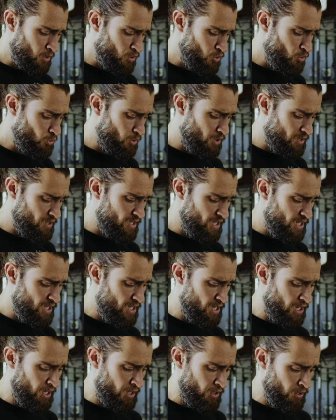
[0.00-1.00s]
You can see
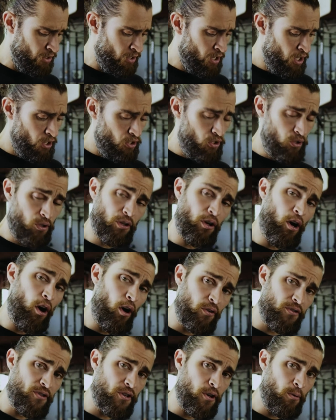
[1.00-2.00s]
here, you can
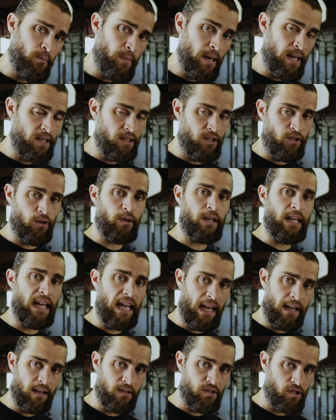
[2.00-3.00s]
also make your
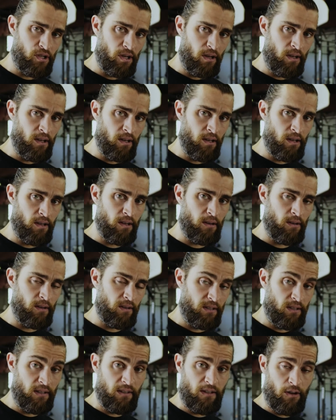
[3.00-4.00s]
cash
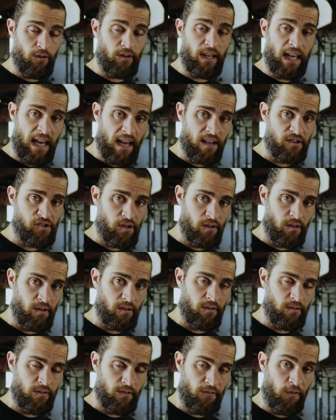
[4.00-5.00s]

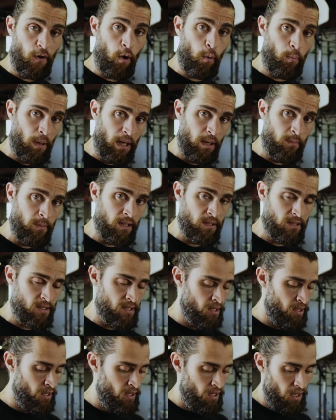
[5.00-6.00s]
a default payment.
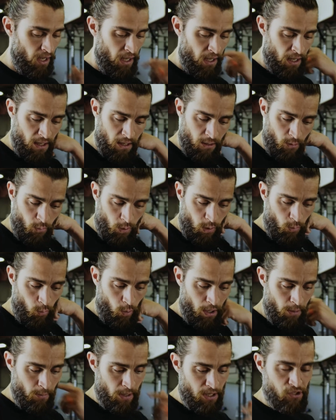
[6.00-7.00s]
We
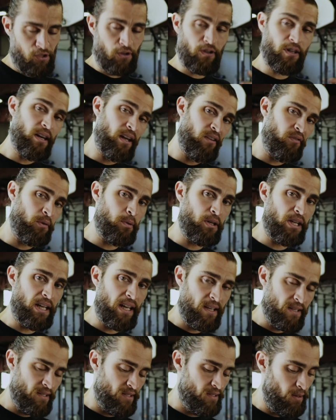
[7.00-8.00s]
want to make sure that everybody
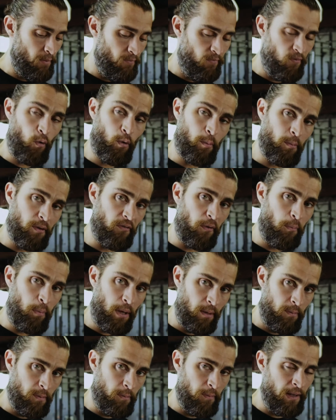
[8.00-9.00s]
has some form of a
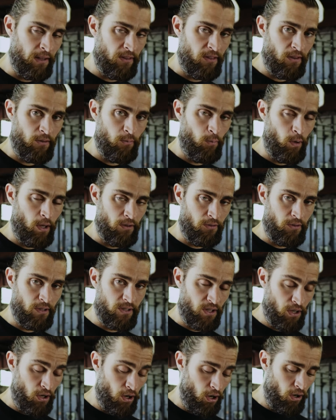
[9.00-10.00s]
payment method, whether
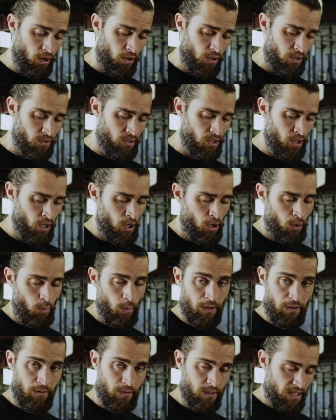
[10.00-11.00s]
it's a card,
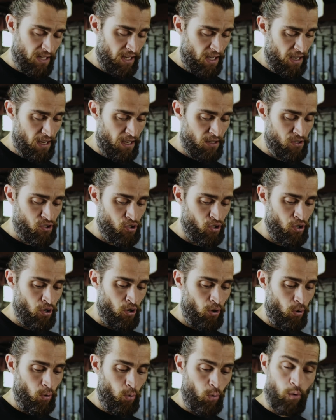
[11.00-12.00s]
whether it's cash,
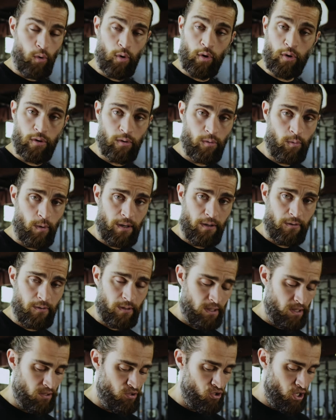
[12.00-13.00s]
or whether
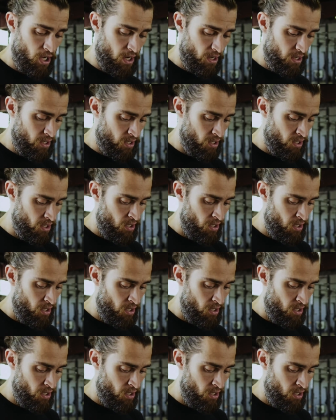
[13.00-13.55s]
it's a check.